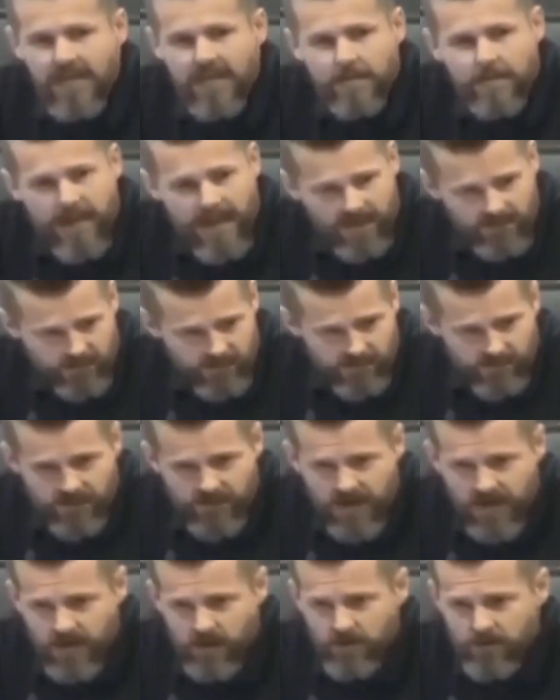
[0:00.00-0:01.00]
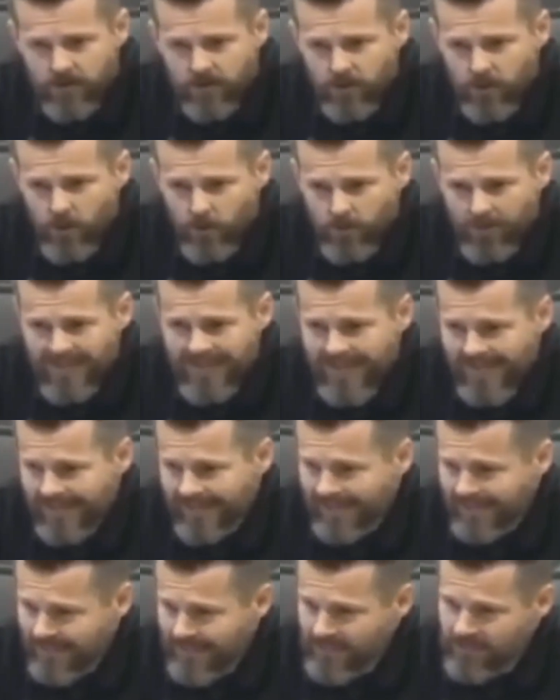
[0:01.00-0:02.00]
Imagine a virus so
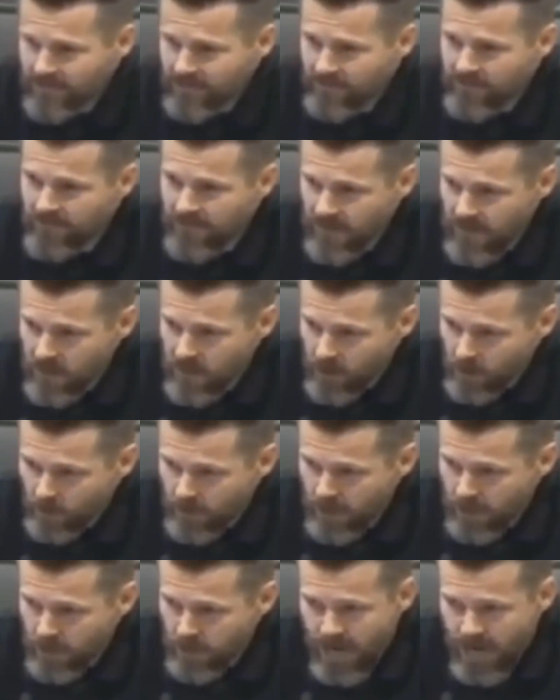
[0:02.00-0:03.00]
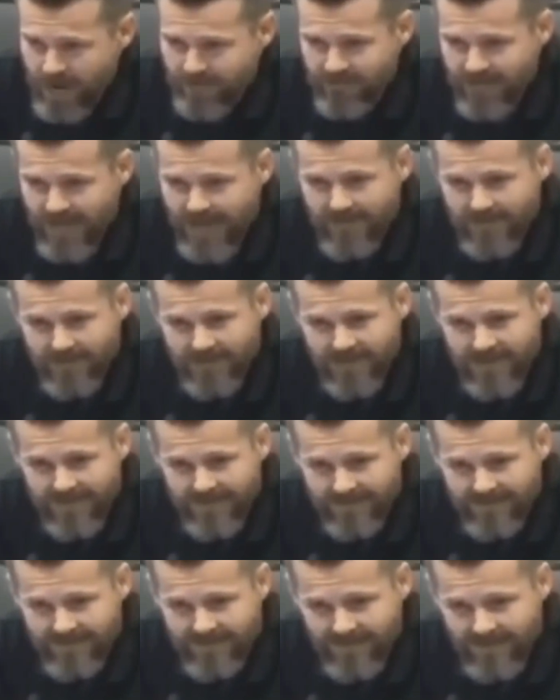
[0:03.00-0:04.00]
deadly and severe that you have to have a
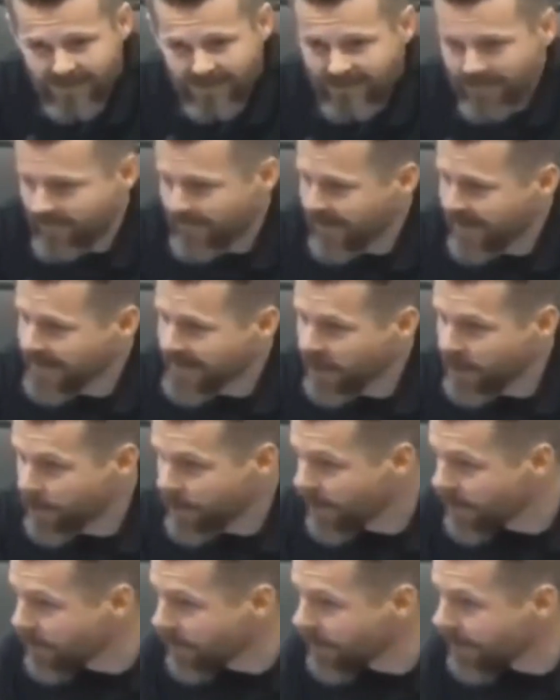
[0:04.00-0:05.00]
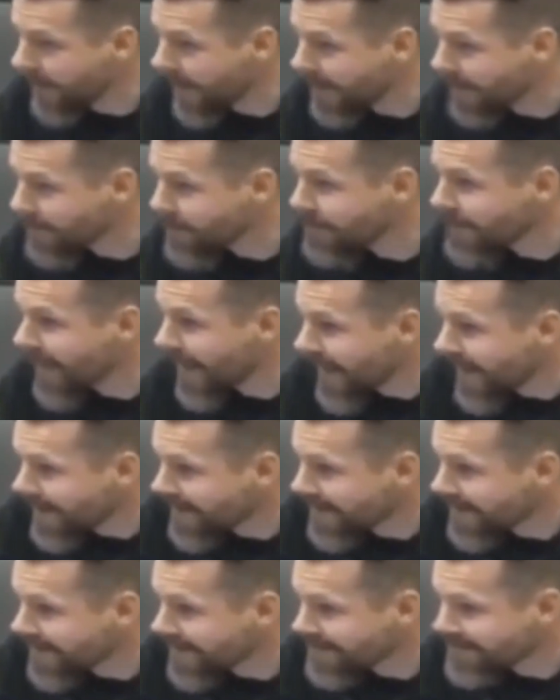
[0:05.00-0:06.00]
test done to find out whether or not you've
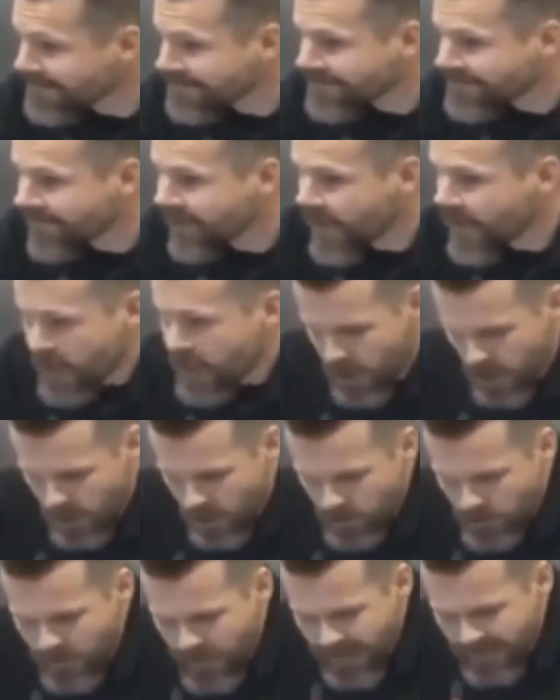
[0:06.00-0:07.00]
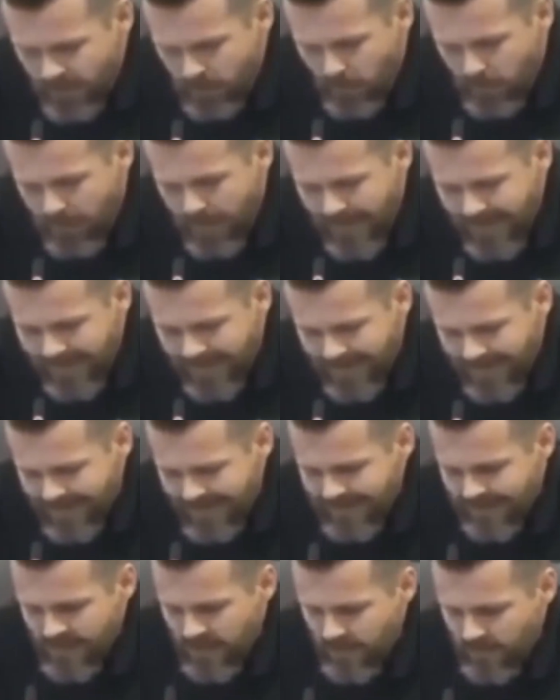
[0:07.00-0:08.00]
had it. You guys are
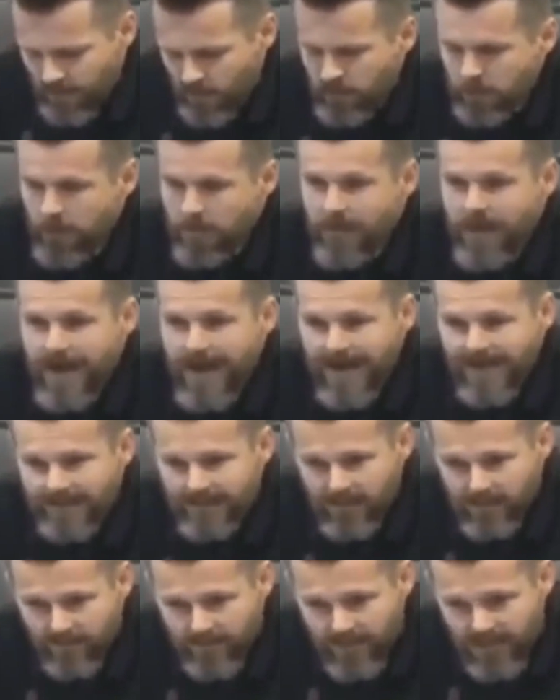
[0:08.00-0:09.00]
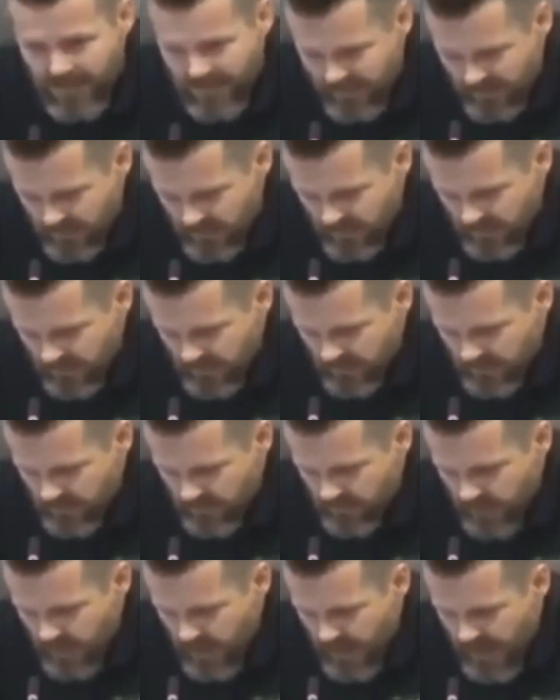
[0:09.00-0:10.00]
basing these numbers on positive
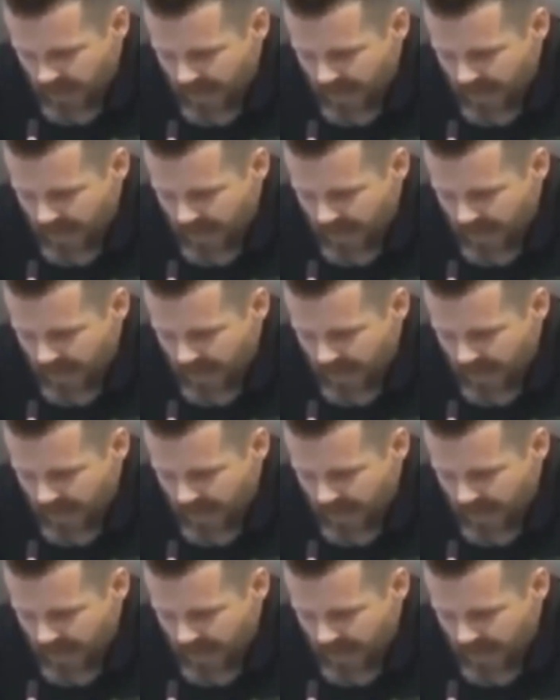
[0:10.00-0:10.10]
cases